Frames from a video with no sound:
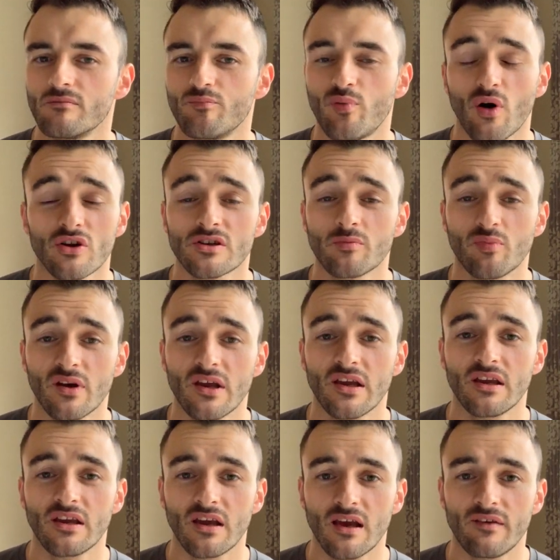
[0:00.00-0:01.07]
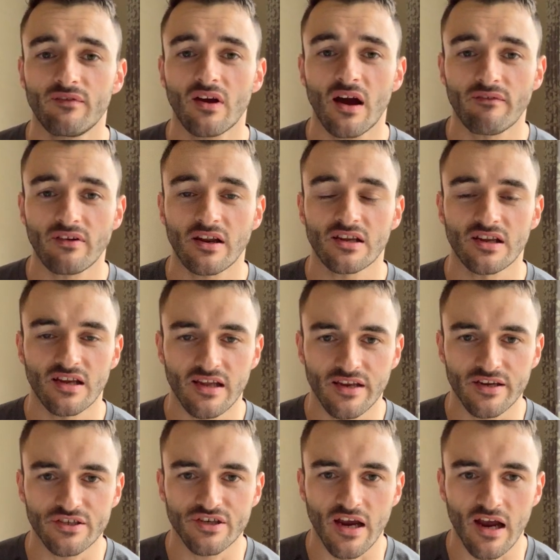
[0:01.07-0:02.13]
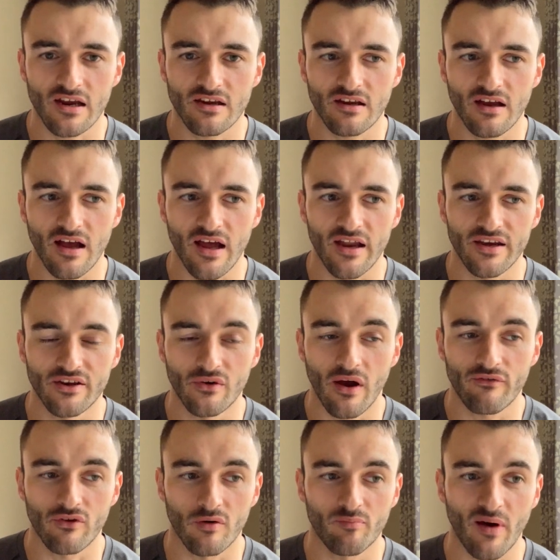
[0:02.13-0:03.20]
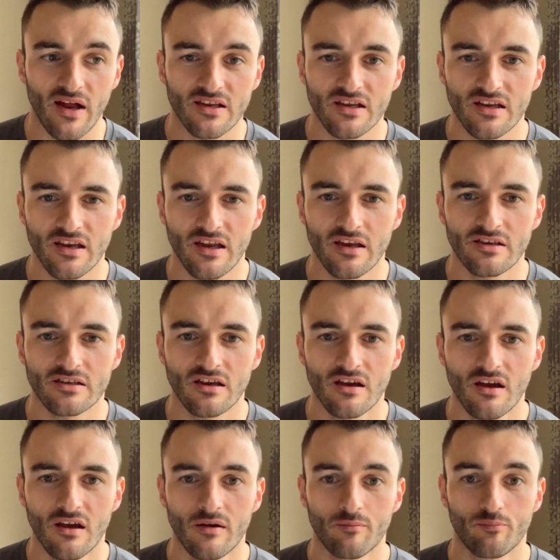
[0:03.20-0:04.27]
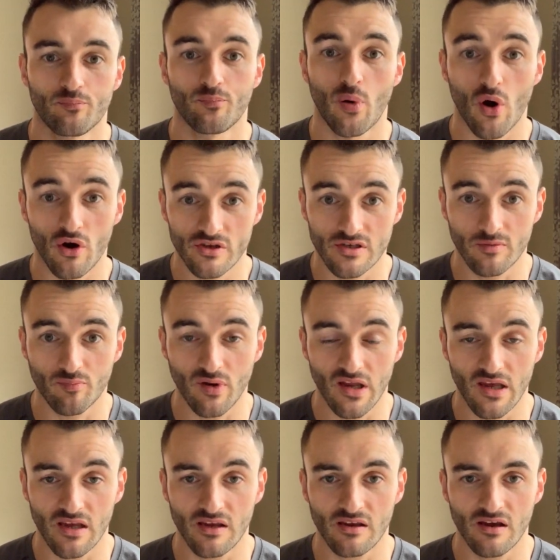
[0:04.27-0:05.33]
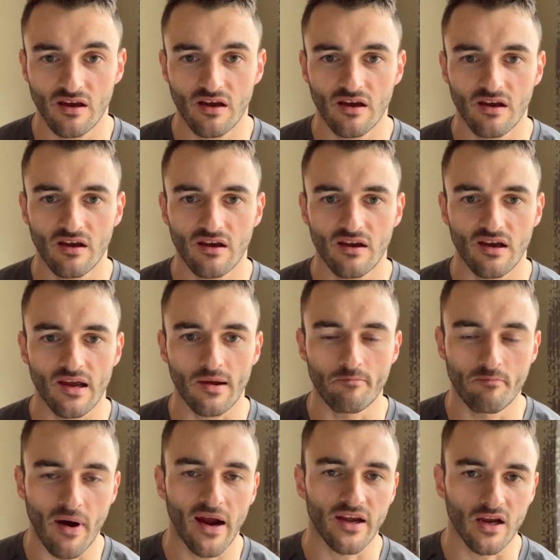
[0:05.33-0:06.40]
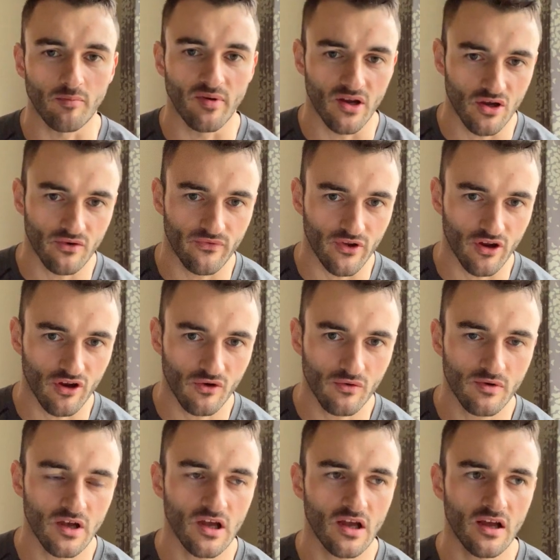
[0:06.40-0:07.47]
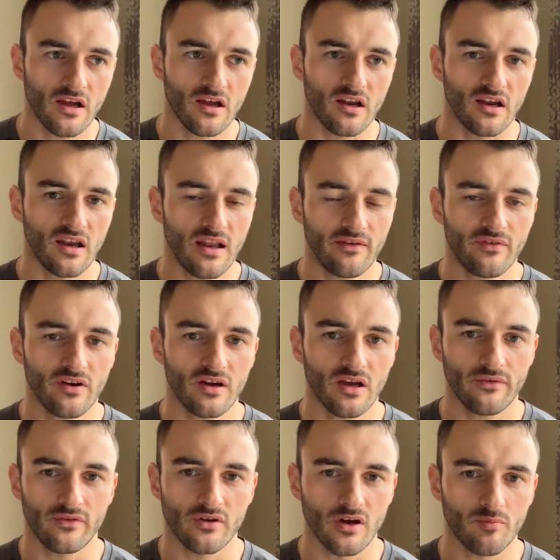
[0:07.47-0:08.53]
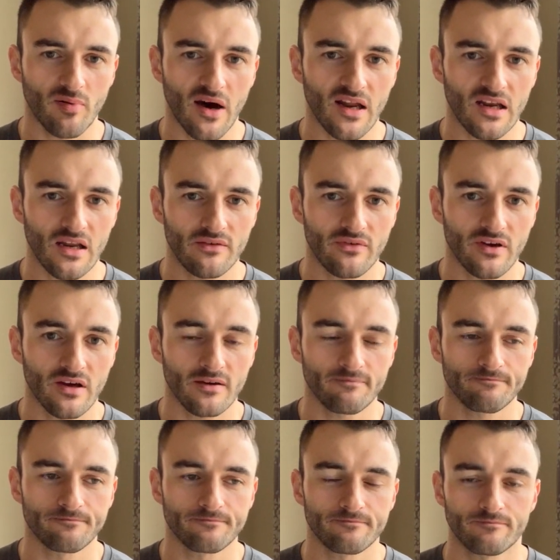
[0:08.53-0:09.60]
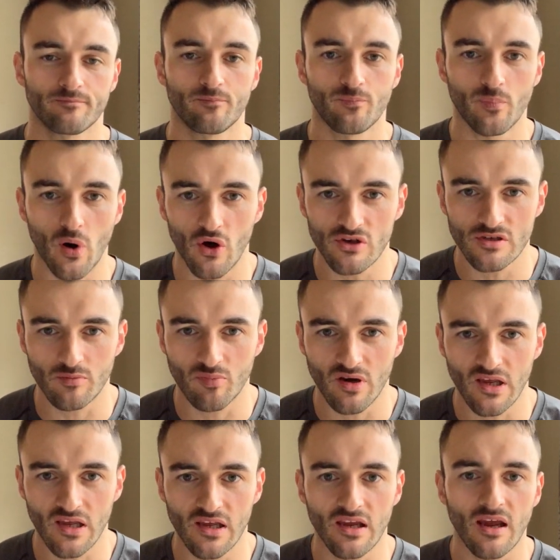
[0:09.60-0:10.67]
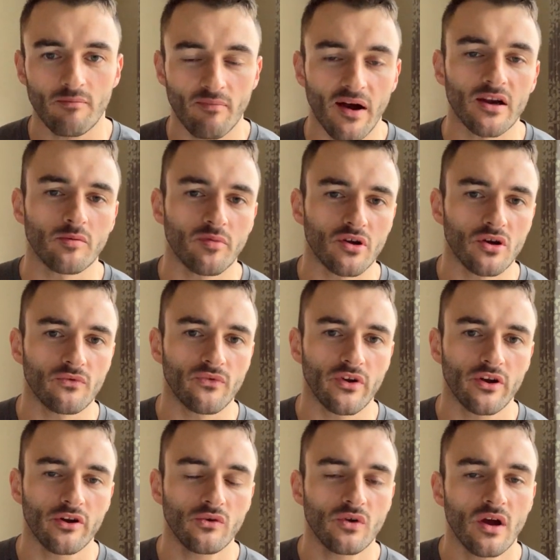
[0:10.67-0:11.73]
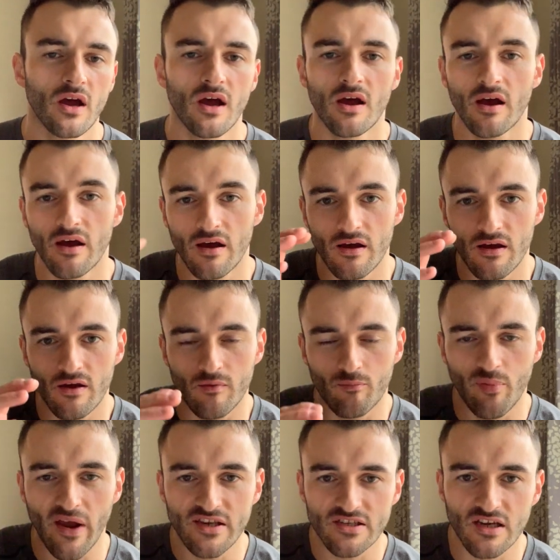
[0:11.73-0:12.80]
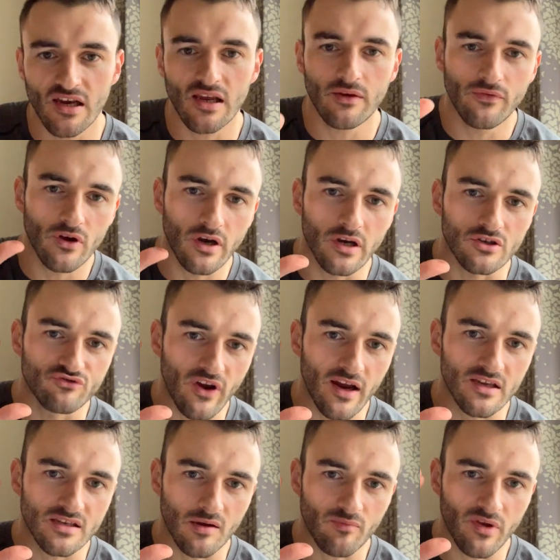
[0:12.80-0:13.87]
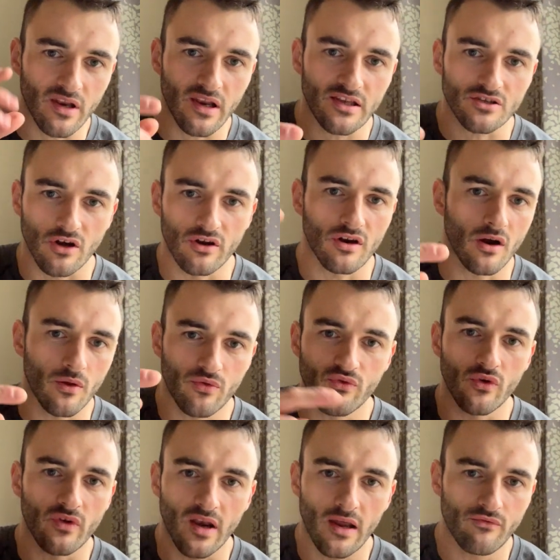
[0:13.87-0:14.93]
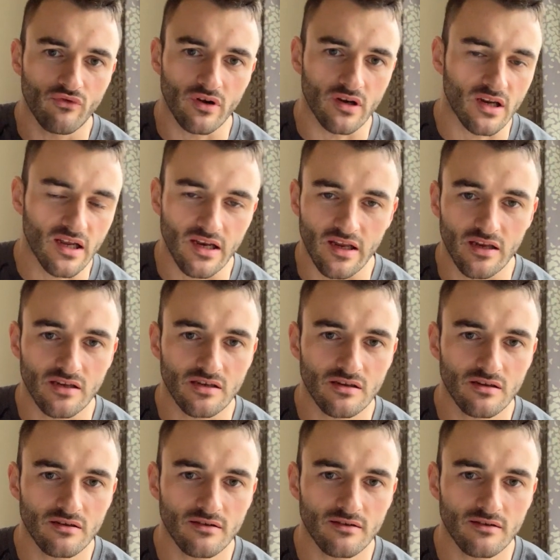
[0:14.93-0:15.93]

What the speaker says: Possibly, if you haven't had a kidney check and you have got bad kidneys, possibly it might not be good for you. Liver, if you've got bad liver, possibly it might not be good for you. Basically, if you're going to drink something, it's going to go through the liver and kidneys.